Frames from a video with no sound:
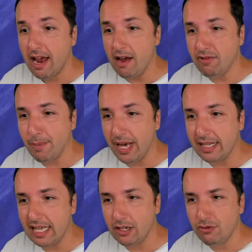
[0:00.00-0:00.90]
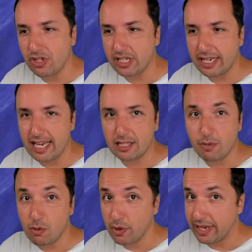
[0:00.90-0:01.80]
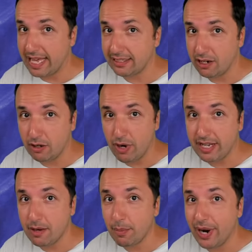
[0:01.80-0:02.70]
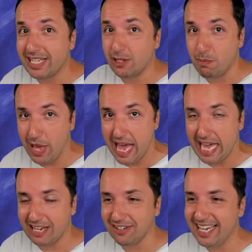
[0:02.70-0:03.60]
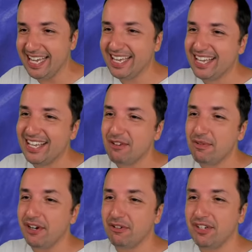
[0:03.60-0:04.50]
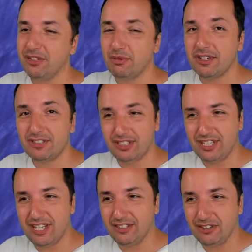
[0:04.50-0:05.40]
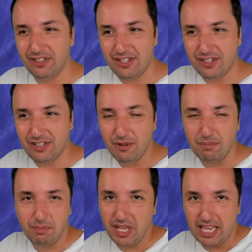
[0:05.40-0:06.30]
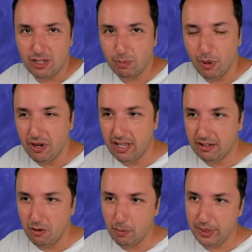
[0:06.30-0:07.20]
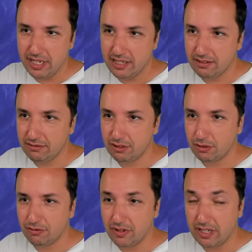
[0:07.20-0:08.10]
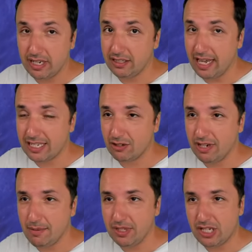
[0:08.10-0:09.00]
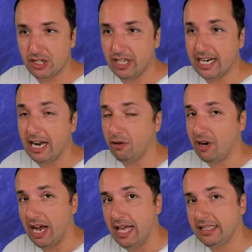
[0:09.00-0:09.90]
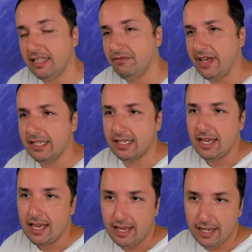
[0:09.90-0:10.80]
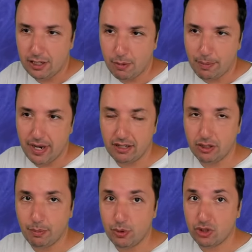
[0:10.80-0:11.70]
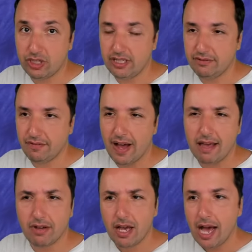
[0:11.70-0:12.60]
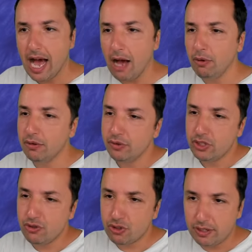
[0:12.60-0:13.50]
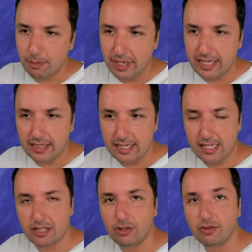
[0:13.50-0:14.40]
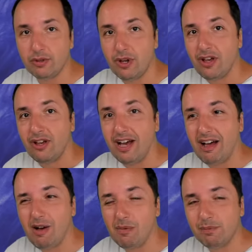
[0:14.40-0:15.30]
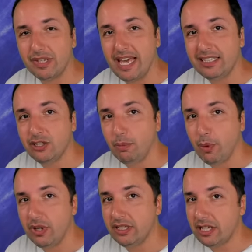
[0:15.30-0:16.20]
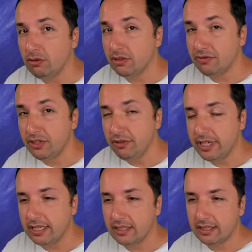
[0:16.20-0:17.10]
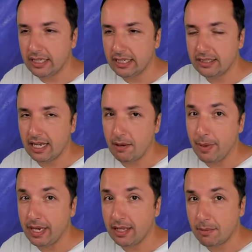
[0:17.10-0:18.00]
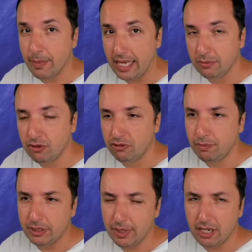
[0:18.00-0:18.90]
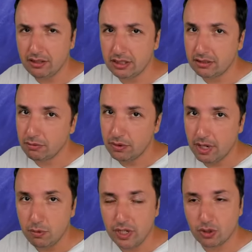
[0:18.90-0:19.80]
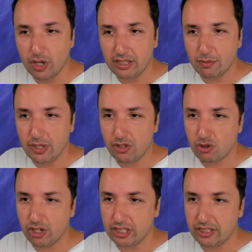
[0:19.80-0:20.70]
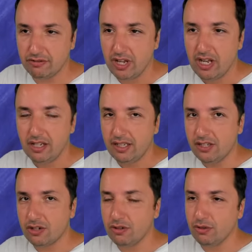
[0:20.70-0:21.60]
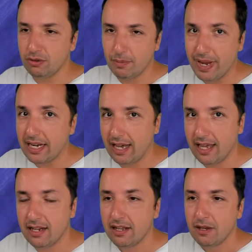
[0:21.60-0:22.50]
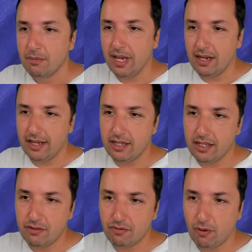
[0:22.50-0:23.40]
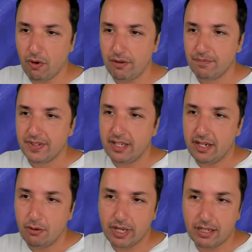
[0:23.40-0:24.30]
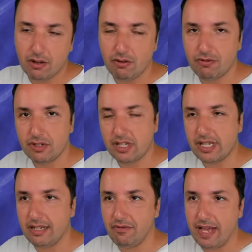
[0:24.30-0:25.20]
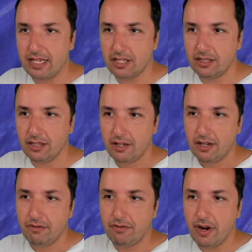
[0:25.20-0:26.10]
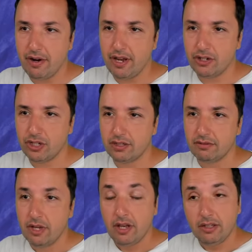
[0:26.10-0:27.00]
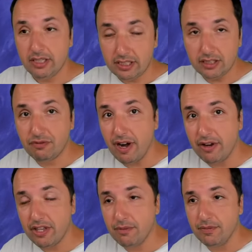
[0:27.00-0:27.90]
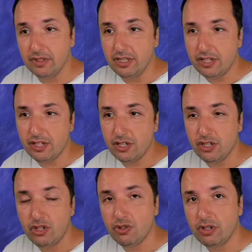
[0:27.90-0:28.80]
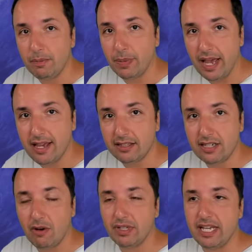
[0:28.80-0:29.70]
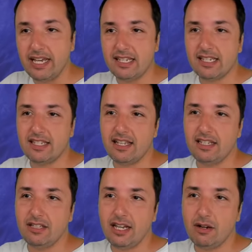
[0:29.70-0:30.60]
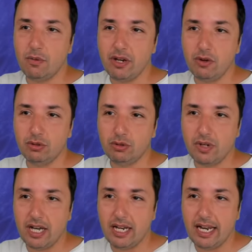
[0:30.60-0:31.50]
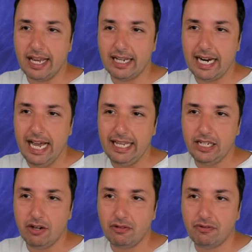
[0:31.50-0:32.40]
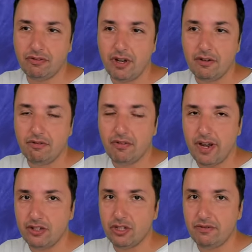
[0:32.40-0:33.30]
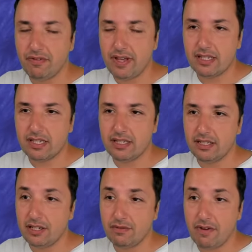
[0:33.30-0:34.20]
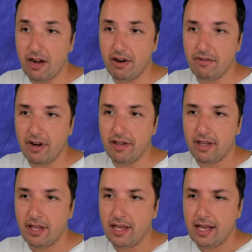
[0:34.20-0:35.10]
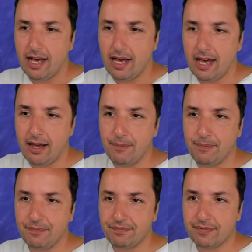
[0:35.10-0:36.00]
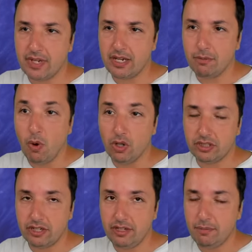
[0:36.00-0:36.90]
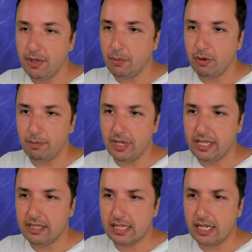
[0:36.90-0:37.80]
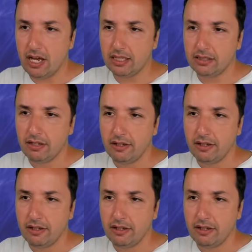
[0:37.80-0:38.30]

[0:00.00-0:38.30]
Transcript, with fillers: Everybody that loses against me will get their rating points back, okay? We are going towards the center. This is the King's Pawn opening. So far it has no name. This is the Caro-Kann defense. He's preparing to push d five. I will usually play this to um, get the opponent out of theory and thinking that I'm making a bad move, but because we're trying to be instructive, let's go main line. Main line d four, and now we can go for this advanced variation. This is very, this is usually played nowadays, and uh, we go to a like kind of French defense. This is very, very um, uh, modern. People are playing this a lot.